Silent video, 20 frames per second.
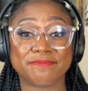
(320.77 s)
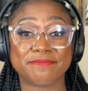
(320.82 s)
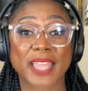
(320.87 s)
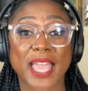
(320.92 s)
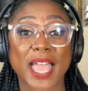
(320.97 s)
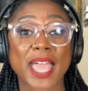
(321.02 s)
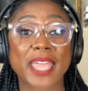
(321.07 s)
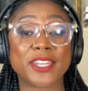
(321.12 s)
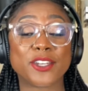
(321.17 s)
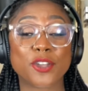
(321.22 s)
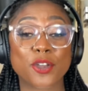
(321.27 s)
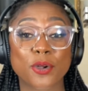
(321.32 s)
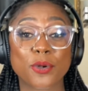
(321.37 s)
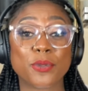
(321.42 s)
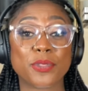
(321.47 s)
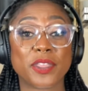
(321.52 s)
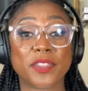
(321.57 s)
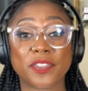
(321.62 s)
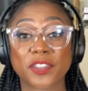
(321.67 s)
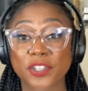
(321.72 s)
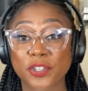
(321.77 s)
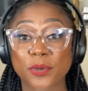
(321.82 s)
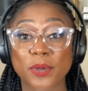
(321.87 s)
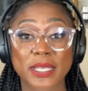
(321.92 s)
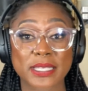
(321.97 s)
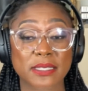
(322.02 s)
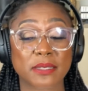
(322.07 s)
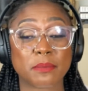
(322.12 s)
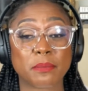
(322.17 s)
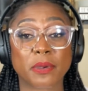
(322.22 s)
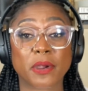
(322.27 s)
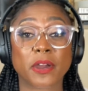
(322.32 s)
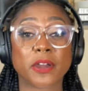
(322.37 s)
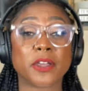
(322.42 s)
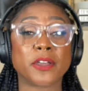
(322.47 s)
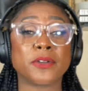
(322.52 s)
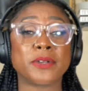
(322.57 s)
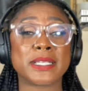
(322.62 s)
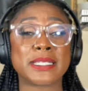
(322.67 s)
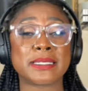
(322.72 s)
I know that the U.S.
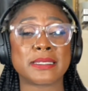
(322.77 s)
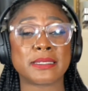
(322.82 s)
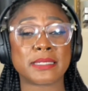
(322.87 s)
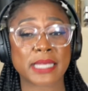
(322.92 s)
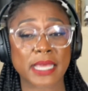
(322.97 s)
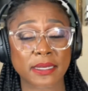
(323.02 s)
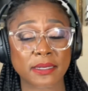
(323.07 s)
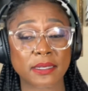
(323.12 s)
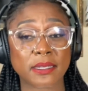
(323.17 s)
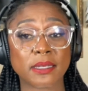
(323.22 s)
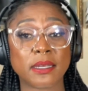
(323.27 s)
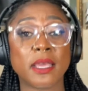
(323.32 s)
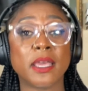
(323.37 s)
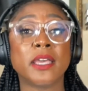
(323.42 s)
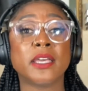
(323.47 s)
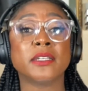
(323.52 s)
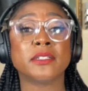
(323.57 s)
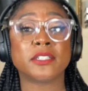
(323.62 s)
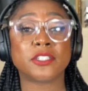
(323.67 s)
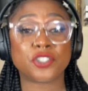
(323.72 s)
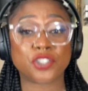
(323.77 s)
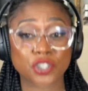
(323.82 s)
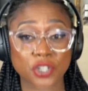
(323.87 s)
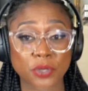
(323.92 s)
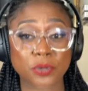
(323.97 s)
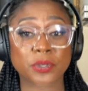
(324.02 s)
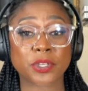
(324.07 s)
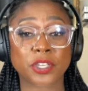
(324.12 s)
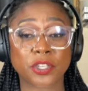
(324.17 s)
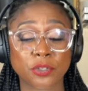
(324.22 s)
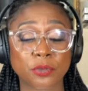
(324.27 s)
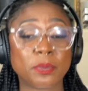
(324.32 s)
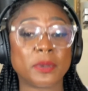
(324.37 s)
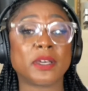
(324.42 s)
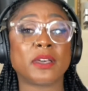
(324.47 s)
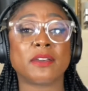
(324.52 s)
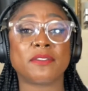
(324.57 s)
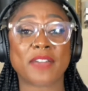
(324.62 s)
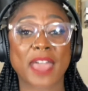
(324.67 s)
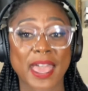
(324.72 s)
embargo is intended to choke
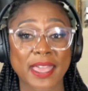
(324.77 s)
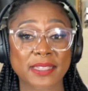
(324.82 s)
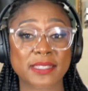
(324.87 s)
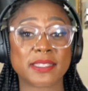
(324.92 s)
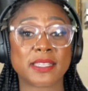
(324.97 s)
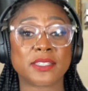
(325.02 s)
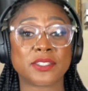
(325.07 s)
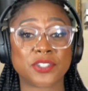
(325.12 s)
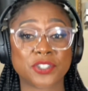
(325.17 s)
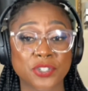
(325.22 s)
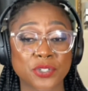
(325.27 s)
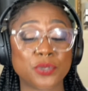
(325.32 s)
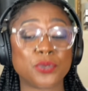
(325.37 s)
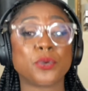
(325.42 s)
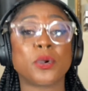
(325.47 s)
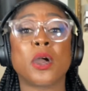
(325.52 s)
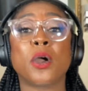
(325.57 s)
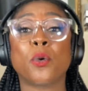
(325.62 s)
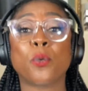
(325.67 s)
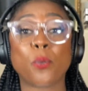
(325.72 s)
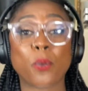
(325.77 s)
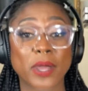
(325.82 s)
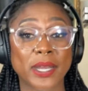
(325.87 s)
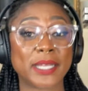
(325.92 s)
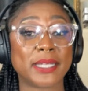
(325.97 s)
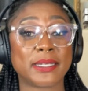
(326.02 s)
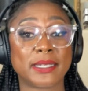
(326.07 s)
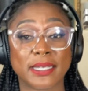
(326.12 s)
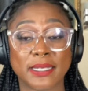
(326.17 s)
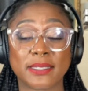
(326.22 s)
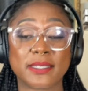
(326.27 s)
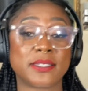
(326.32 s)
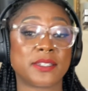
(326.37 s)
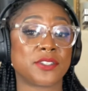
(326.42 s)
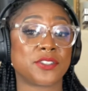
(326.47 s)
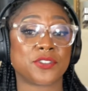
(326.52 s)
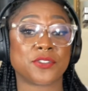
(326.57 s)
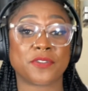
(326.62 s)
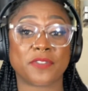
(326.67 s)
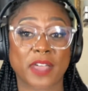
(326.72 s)
Cuba of access to what it needs
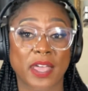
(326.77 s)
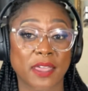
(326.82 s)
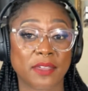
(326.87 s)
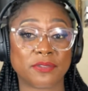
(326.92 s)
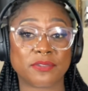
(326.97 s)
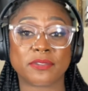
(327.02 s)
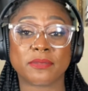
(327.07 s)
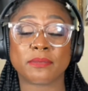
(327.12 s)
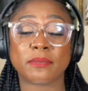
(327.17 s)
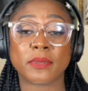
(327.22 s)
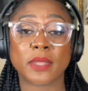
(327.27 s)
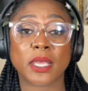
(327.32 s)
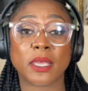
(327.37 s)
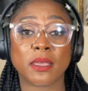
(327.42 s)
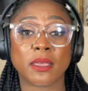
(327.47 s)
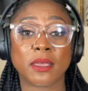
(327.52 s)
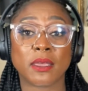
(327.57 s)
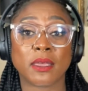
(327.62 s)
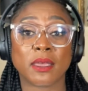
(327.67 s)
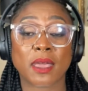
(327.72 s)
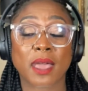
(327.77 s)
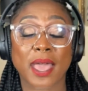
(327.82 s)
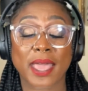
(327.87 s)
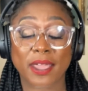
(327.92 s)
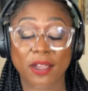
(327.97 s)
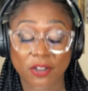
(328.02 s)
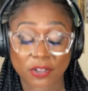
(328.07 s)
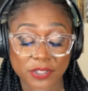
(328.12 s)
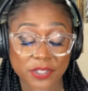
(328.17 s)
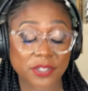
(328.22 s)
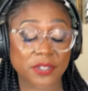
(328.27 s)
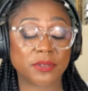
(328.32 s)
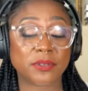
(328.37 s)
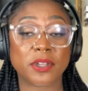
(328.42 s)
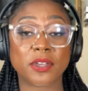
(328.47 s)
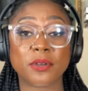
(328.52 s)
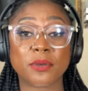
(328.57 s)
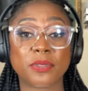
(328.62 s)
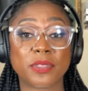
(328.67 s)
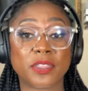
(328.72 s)
to survive. I also
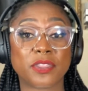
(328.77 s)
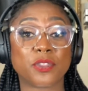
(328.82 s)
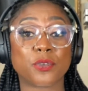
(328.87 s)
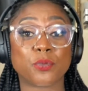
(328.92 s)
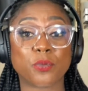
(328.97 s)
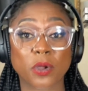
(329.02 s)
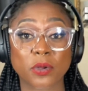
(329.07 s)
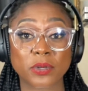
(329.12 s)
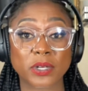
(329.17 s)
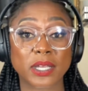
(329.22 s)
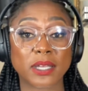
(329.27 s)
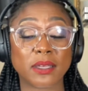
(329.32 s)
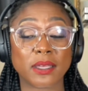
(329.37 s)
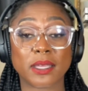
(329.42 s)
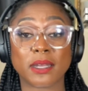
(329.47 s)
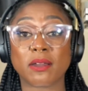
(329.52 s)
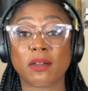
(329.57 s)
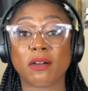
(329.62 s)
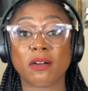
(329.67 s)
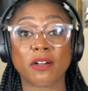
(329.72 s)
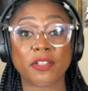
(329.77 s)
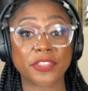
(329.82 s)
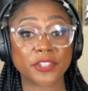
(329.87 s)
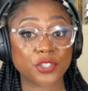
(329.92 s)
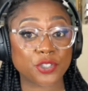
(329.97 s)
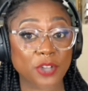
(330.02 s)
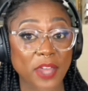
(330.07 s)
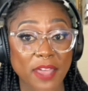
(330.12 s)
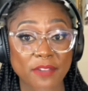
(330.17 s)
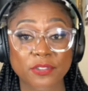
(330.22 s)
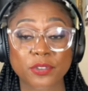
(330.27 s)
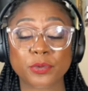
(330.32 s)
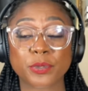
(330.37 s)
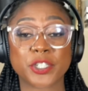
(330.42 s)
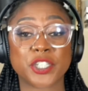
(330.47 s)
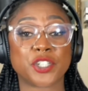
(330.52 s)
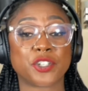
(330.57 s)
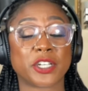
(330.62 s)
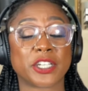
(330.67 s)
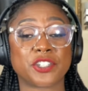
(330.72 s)
know that the Rona and all the travel
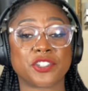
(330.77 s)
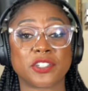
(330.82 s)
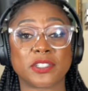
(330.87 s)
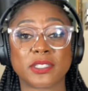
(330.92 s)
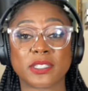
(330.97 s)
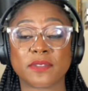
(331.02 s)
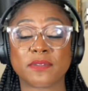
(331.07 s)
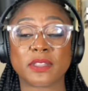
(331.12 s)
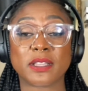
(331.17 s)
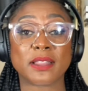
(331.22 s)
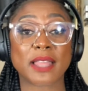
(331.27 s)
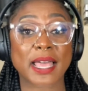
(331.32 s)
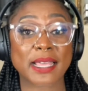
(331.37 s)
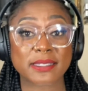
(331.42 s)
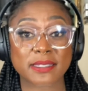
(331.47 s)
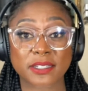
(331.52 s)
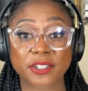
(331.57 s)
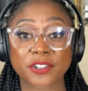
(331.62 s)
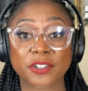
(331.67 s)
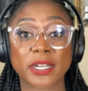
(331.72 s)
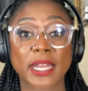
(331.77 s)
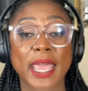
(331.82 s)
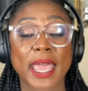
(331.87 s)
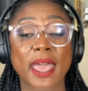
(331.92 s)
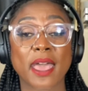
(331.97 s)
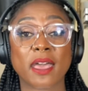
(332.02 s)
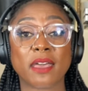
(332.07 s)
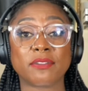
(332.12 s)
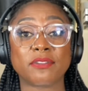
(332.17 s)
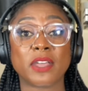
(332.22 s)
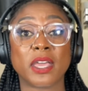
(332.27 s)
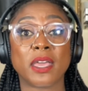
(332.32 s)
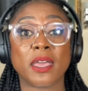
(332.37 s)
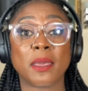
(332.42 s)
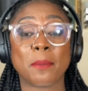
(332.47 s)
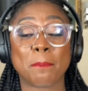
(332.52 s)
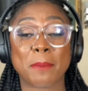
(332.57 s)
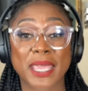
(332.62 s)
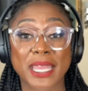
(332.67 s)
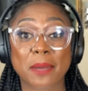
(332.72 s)
restrictions of the last year and a half
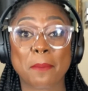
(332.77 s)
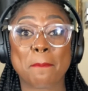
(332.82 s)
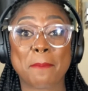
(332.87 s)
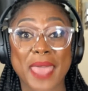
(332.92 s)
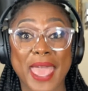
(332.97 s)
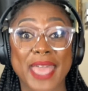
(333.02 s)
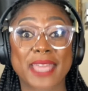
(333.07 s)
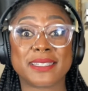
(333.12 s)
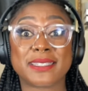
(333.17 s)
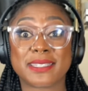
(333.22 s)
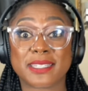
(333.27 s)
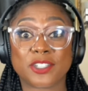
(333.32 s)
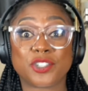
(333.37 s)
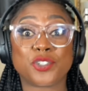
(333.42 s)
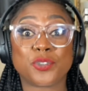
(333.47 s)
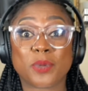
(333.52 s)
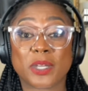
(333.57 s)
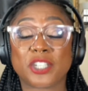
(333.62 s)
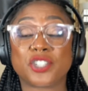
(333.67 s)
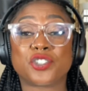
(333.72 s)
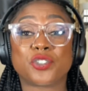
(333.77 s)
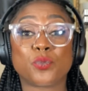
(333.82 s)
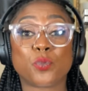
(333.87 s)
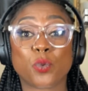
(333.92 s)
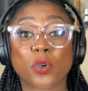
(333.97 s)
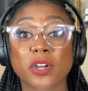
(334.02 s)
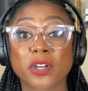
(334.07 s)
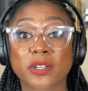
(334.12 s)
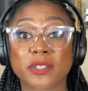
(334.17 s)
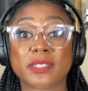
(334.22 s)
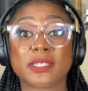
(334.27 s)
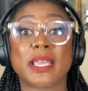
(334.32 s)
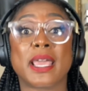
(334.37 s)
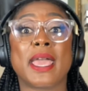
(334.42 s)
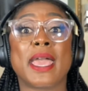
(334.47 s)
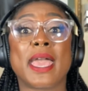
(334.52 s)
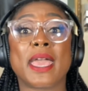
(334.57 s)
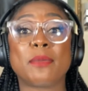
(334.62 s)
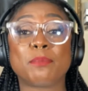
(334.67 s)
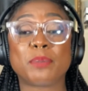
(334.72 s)
made a bad situation worse,
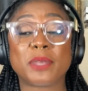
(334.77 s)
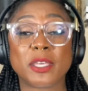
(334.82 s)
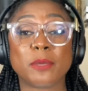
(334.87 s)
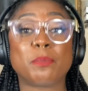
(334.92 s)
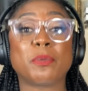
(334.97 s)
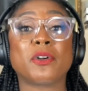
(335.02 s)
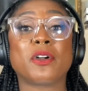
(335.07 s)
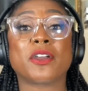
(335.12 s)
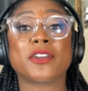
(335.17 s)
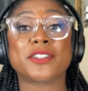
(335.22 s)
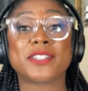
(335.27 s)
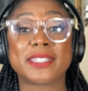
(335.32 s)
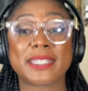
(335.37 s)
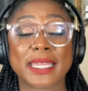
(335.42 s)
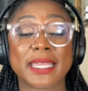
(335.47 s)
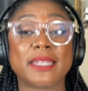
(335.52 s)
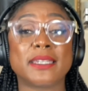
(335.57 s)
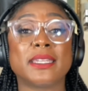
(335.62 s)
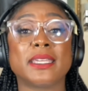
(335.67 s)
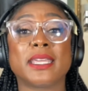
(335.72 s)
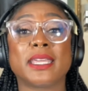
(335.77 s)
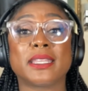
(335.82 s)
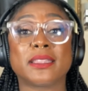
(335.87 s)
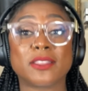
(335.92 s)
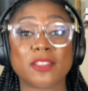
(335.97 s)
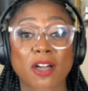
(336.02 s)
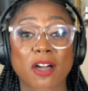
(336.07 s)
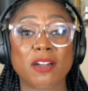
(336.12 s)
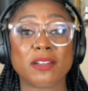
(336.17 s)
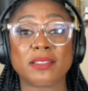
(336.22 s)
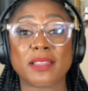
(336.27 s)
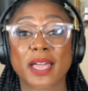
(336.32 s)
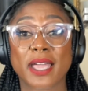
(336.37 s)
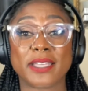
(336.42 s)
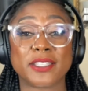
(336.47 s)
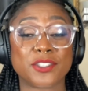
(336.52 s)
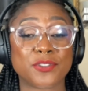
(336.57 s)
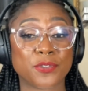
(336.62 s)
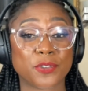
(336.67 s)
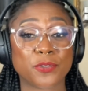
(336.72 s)
and people are standing in long
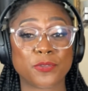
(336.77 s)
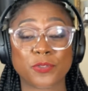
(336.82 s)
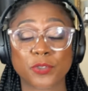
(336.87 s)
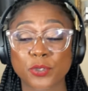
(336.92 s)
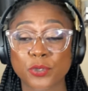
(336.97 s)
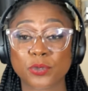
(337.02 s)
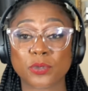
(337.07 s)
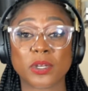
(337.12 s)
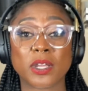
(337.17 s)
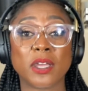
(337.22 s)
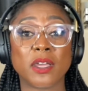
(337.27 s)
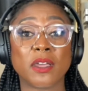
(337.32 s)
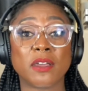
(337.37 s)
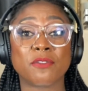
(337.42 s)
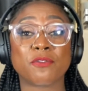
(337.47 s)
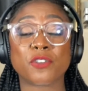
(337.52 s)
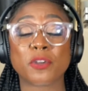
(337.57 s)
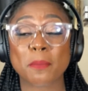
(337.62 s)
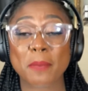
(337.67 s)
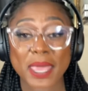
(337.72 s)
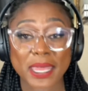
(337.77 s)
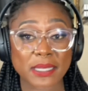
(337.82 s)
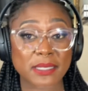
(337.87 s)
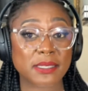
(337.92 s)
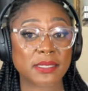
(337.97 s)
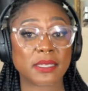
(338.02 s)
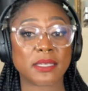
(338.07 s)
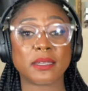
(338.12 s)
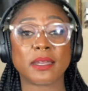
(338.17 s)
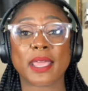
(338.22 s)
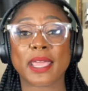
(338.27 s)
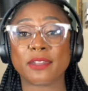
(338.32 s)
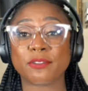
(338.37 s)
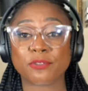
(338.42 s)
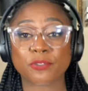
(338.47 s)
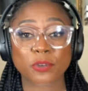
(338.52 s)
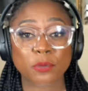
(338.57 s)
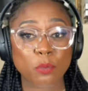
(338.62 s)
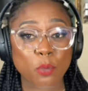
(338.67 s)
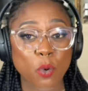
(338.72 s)
lines for food, for medicine,
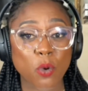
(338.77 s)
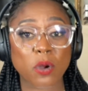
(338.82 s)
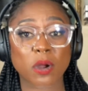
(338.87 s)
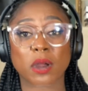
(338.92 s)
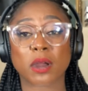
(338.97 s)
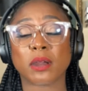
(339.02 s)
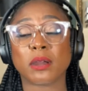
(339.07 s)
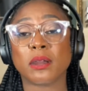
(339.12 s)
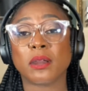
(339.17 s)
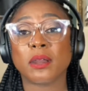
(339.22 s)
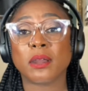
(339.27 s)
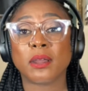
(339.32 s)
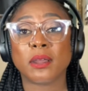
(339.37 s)
and for more.